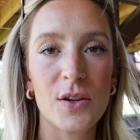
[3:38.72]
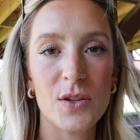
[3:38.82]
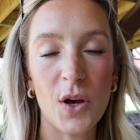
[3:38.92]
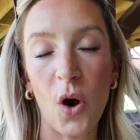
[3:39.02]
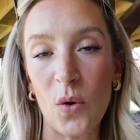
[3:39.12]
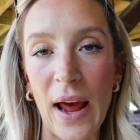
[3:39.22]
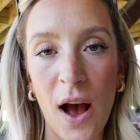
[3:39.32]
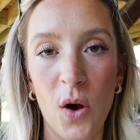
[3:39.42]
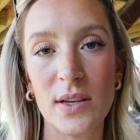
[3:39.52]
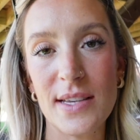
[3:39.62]
So
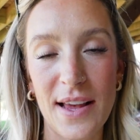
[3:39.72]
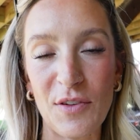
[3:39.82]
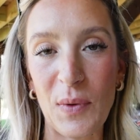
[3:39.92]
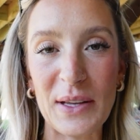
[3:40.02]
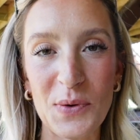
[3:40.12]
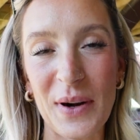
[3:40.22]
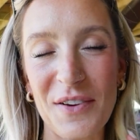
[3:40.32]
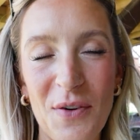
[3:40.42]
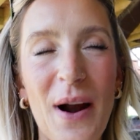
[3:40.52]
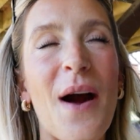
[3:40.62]
now it says I have to wait
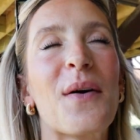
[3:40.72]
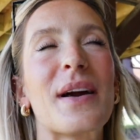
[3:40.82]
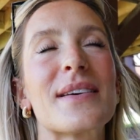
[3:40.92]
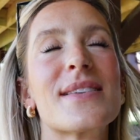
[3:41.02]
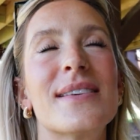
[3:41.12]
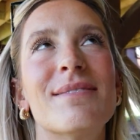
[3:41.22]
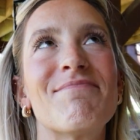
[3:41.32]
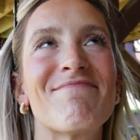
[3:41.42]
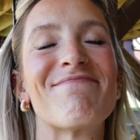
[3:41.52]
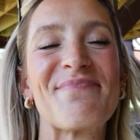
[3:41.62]
24 hours,
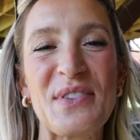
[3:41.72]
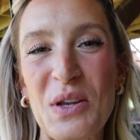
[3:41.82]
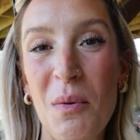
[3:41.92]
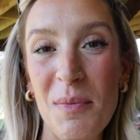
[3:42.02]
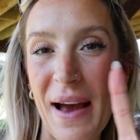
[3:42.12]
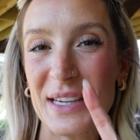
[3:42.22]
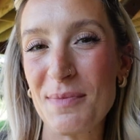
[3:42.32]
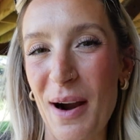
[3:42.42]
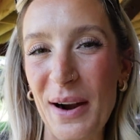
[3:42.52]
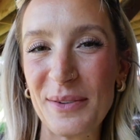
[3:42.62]
so I'll be back
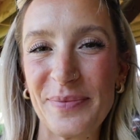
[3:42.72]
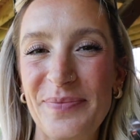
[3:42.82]
tomorrow.